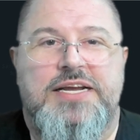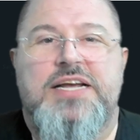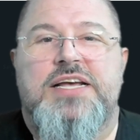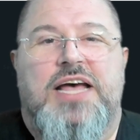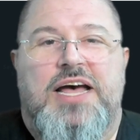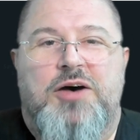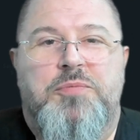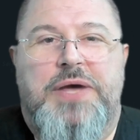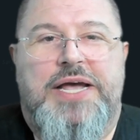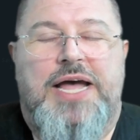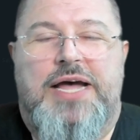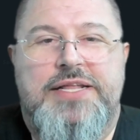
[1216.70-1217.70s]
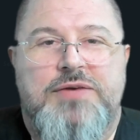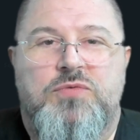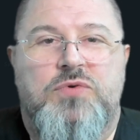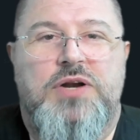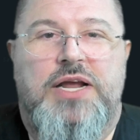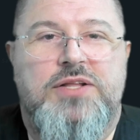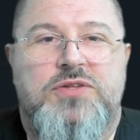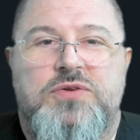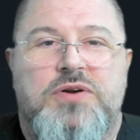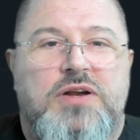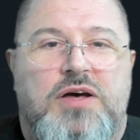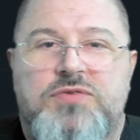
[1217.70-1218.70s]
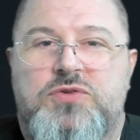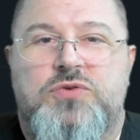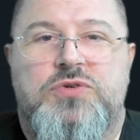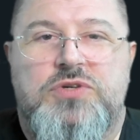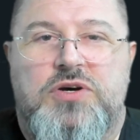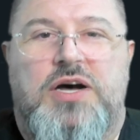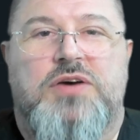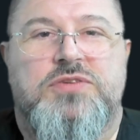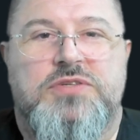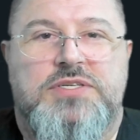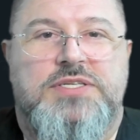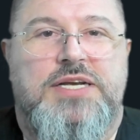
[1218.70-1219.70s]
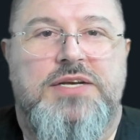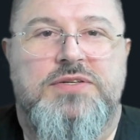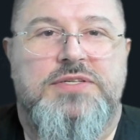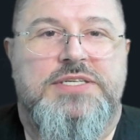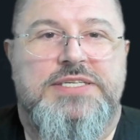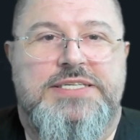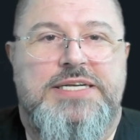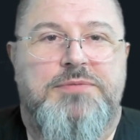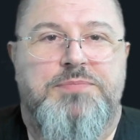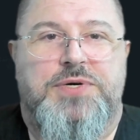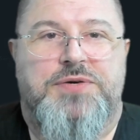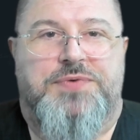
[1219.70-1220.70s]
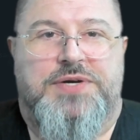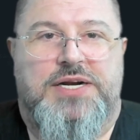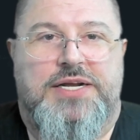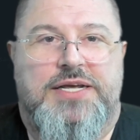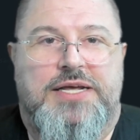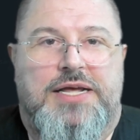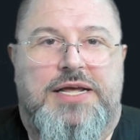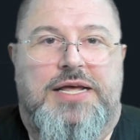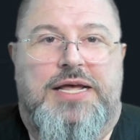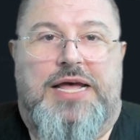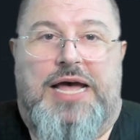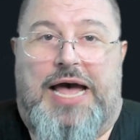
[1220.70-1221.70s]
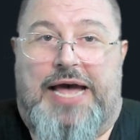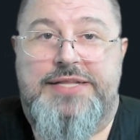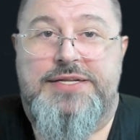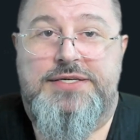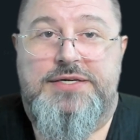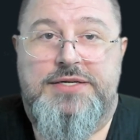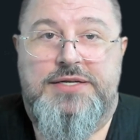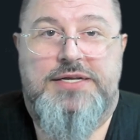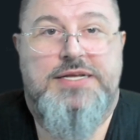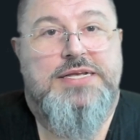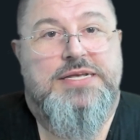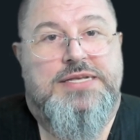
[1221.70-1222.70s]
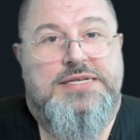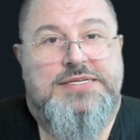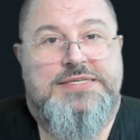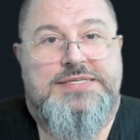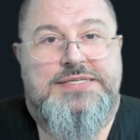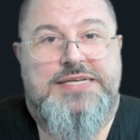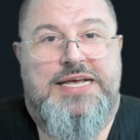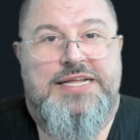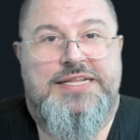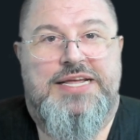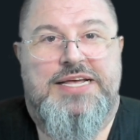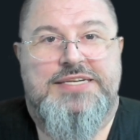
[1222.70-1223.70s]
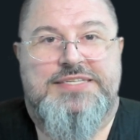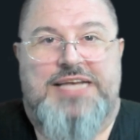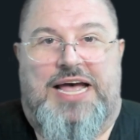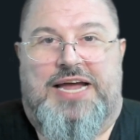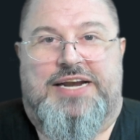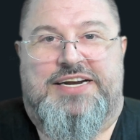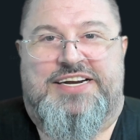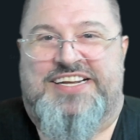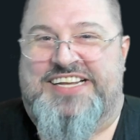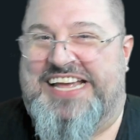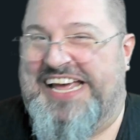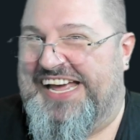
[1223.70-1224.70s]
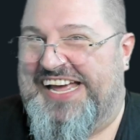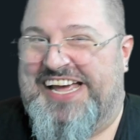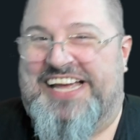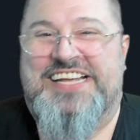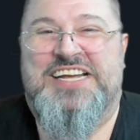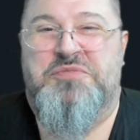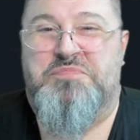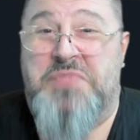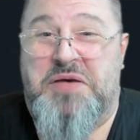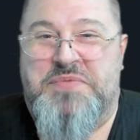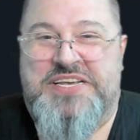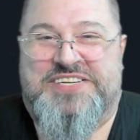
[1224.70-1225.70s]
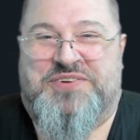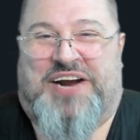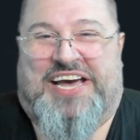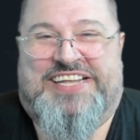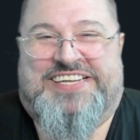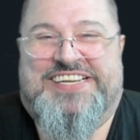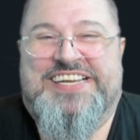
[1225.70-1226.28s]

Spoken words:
Oh my god, I would love to know how to say all this name perfectly. Heider Siedas Han. Maybe it's right.